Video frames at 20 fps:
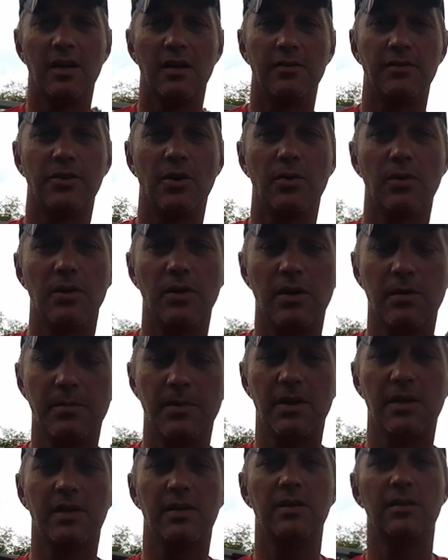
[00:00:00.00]
have tore up
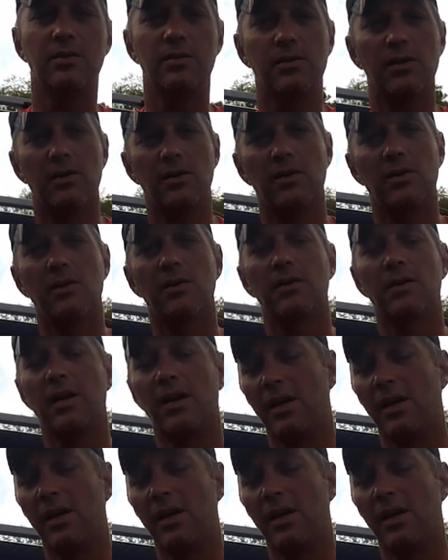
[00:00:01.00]
my keel guard